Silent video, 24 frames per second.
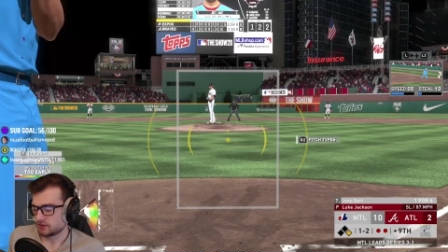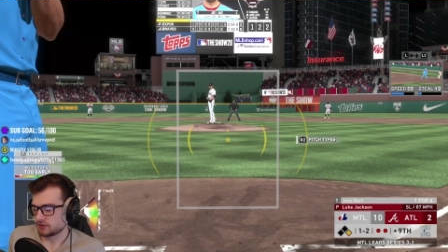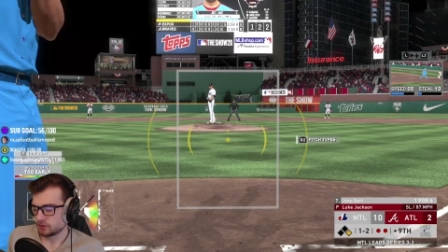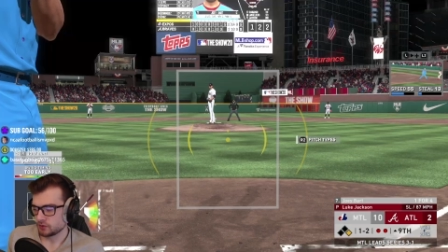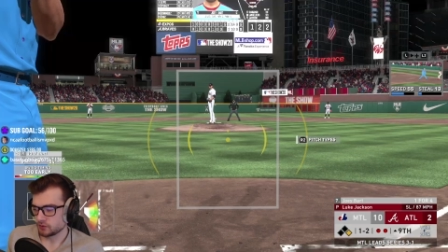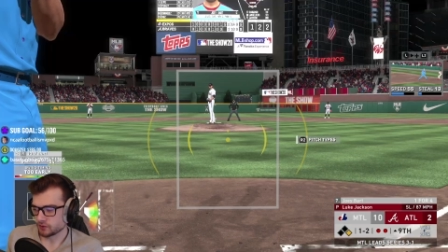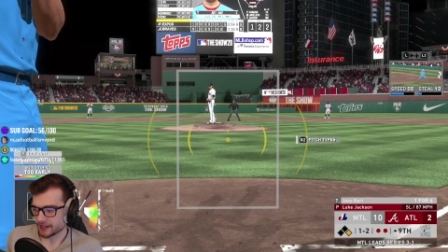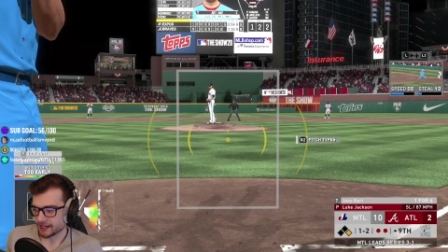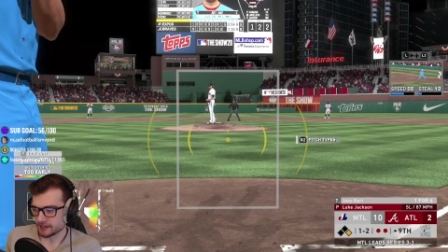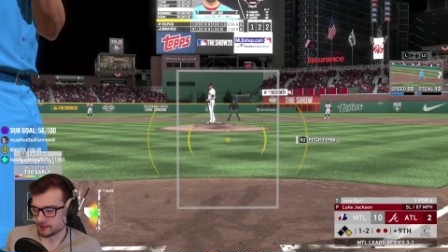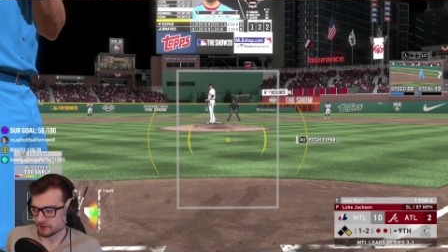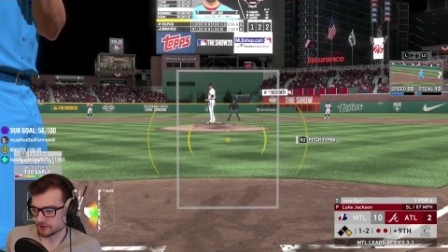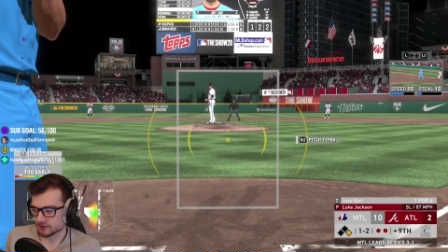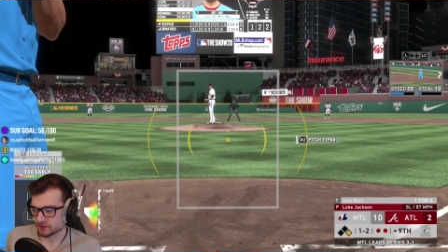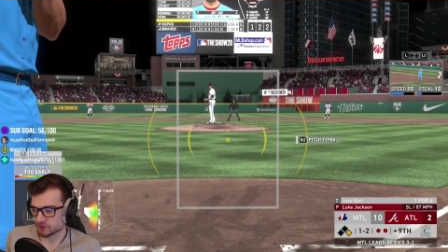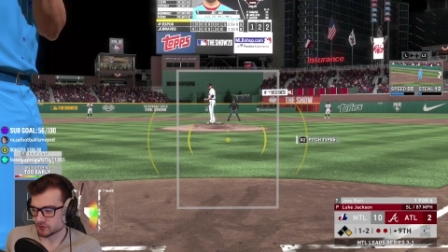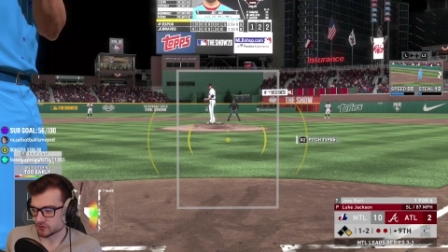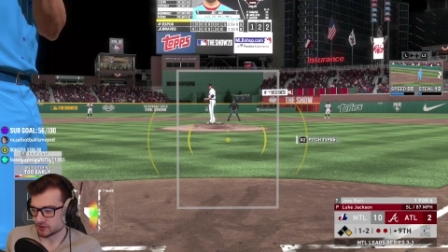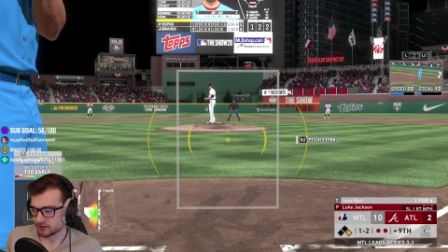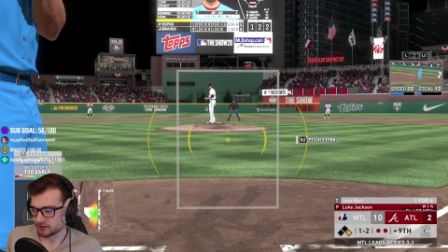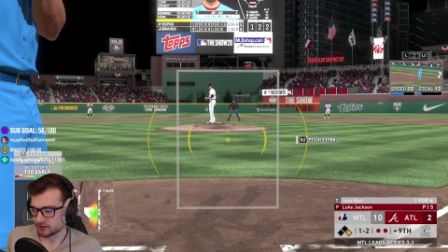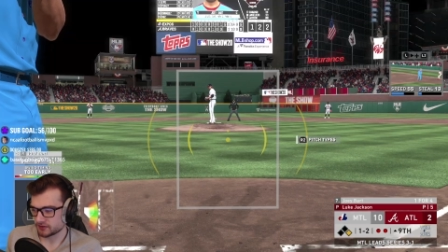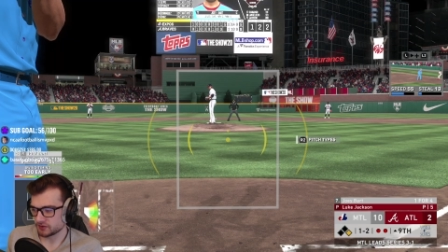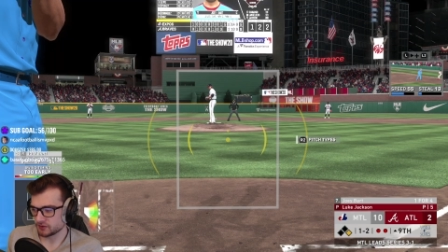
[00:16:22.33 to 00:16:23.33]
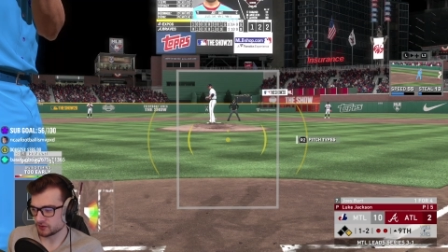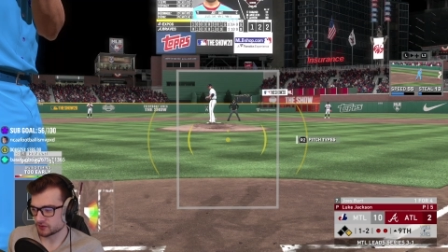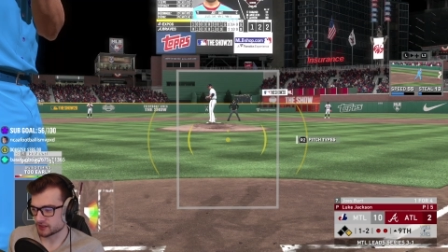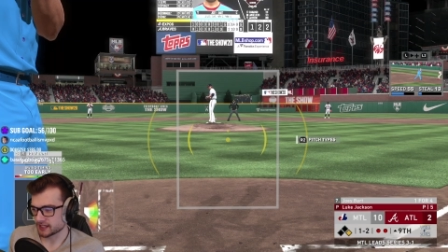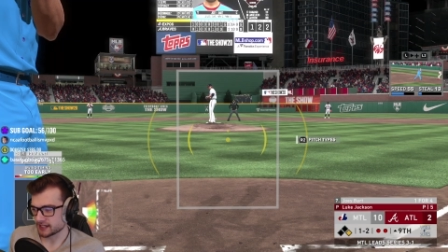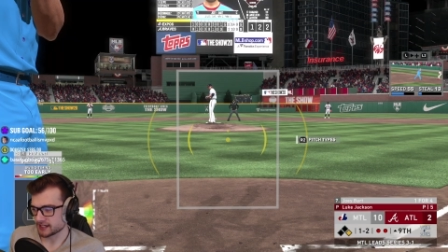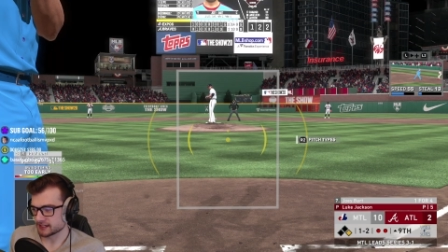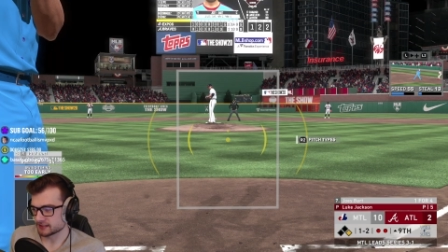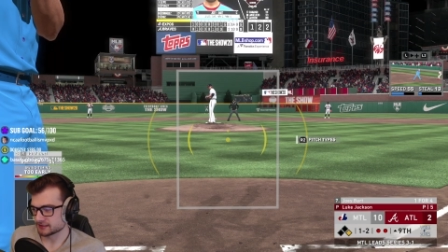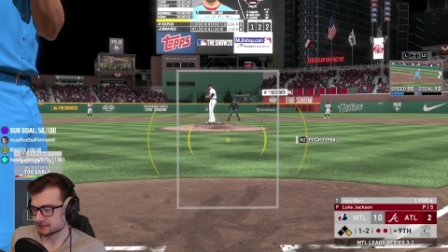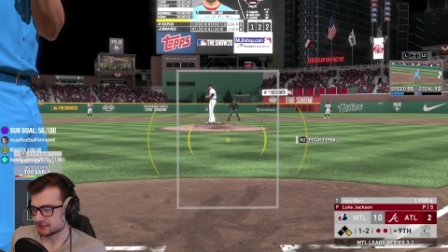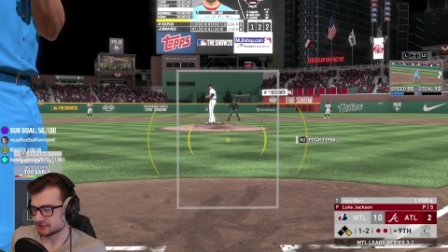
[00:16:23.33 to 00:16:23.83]
Two outs, one two
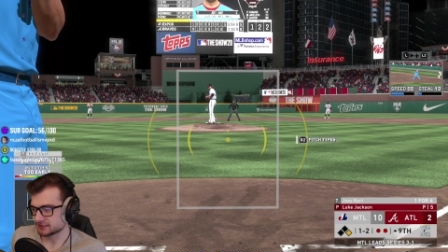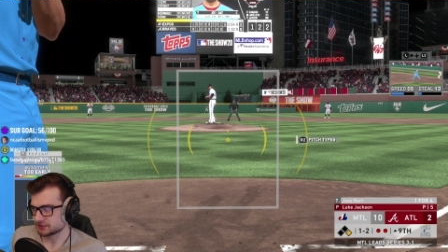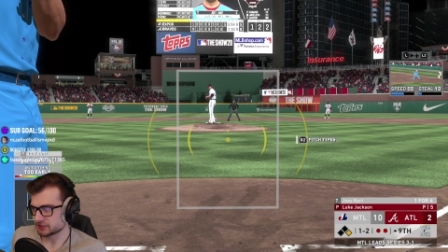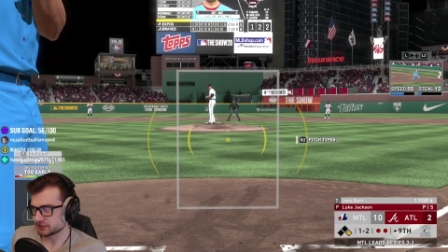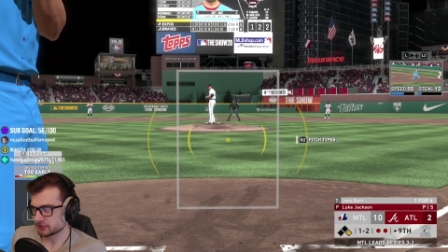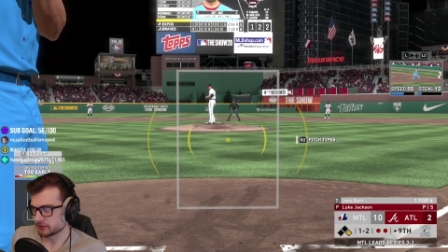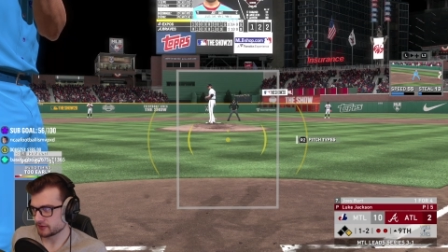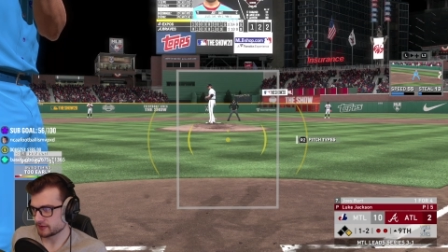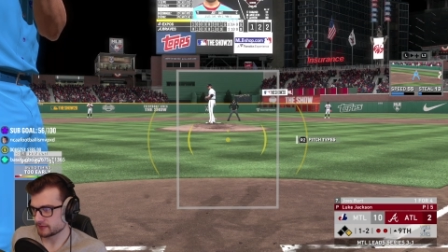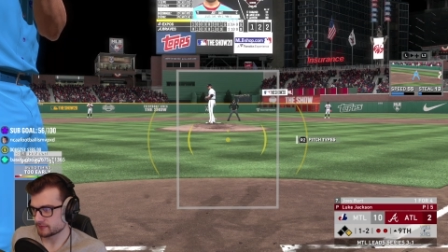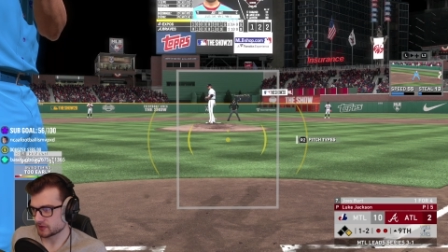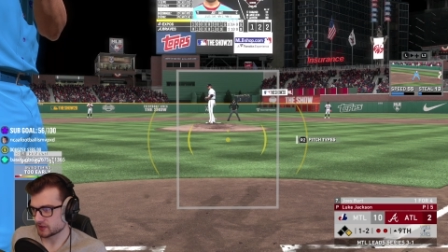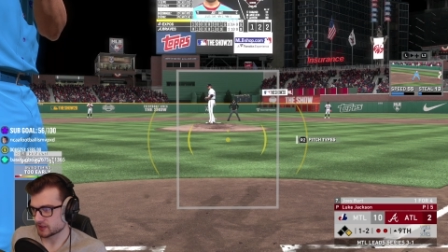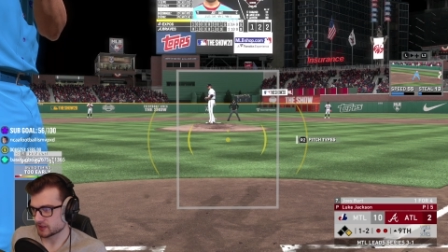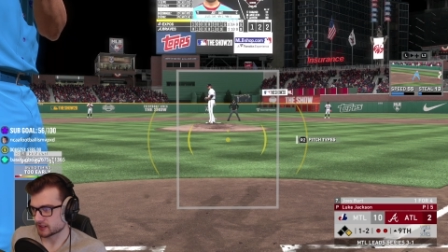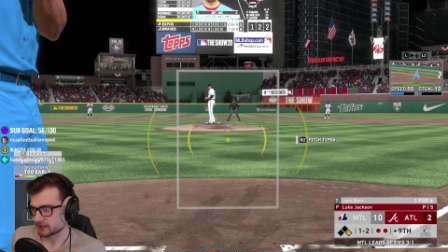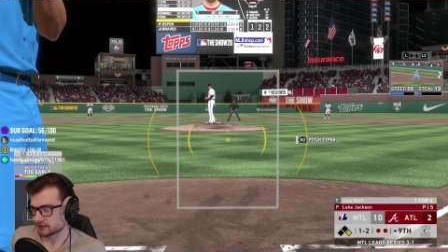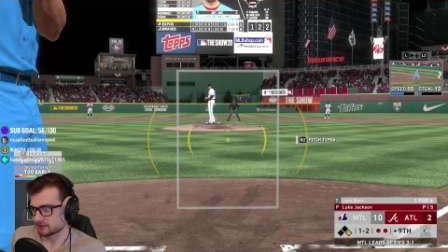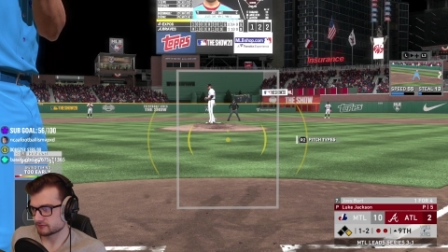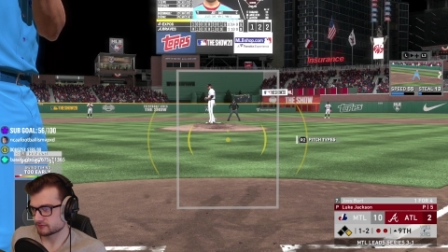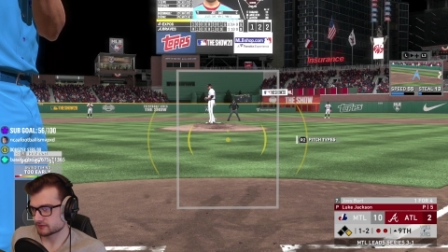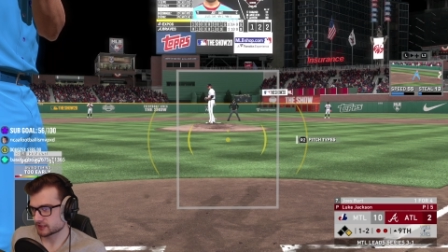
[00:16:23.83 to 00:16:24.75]
count to Joey Bart.